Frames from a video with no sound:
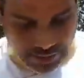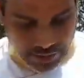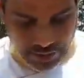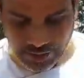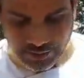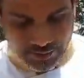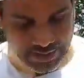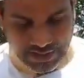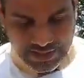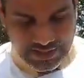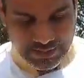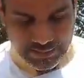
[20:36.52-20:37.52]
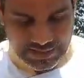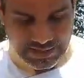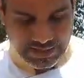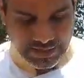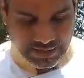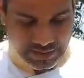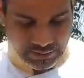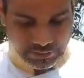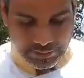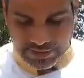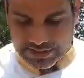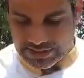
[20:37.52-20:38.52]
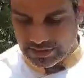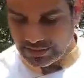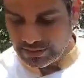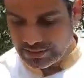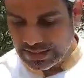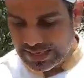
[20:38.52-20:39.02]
cooked, but it doesn't matter. It will be still